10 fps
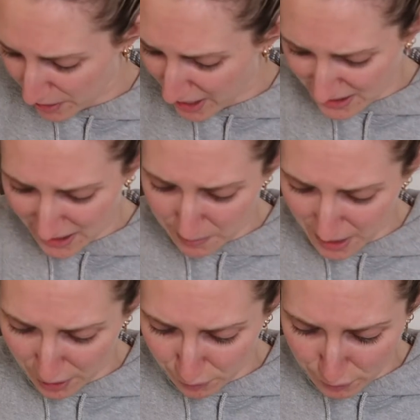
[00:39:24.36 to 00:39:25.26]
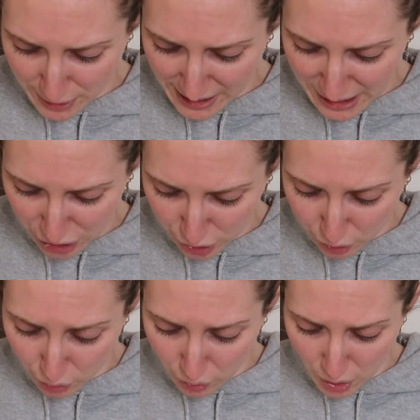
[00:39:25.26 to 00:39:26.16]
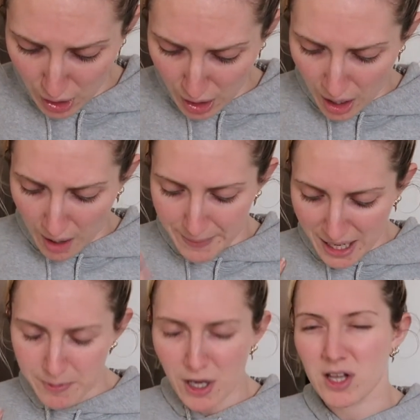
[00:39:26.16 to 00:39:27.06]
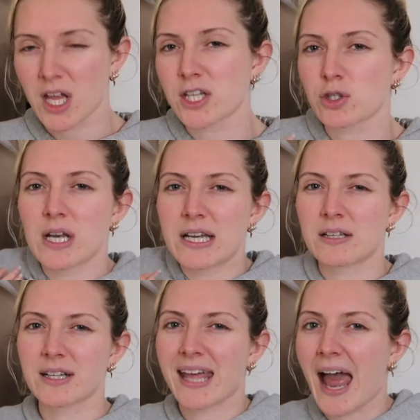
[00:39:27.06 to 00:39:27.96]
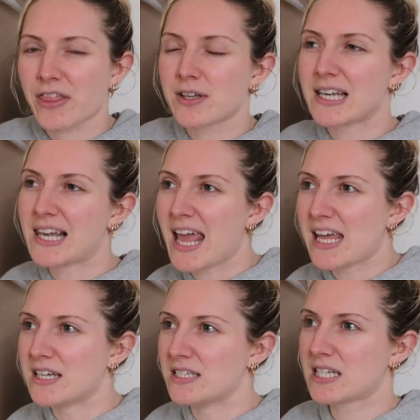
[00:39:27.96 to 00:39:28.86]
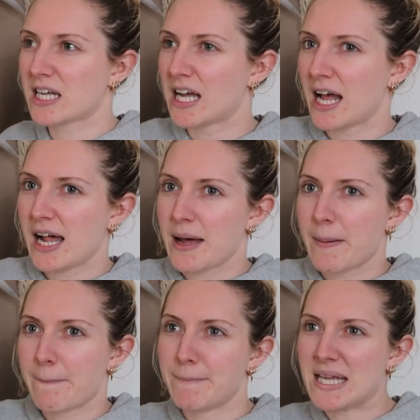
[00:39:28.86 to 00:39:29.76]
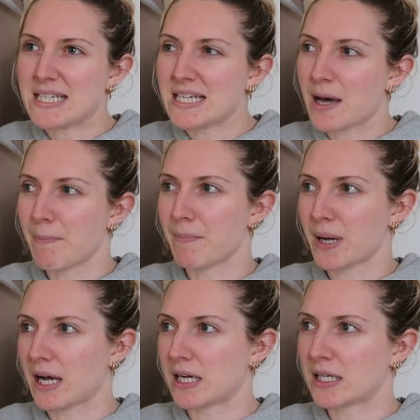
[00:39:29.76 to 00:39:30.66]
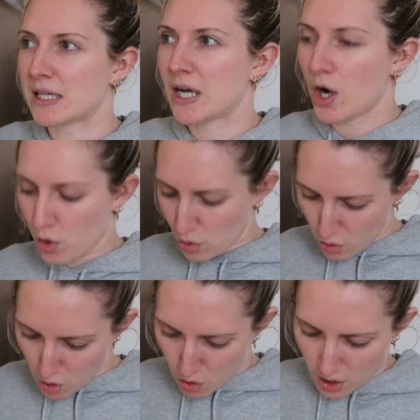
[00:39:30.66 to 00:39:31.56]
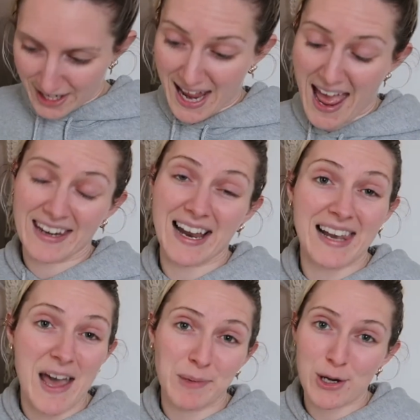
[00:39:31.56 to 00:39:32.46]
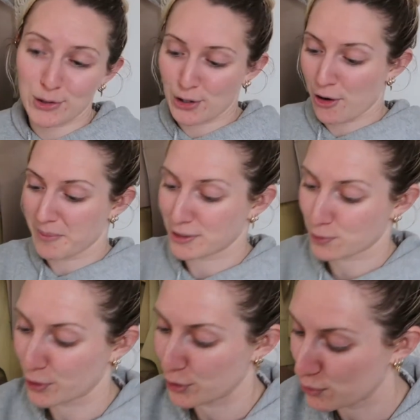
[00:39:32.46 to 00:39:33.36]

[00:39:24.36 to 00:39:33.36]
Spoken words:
but that's going to make a really cute, maybe I'll like do a little gathered layered midi number. Oh, again, let me know in the comments what you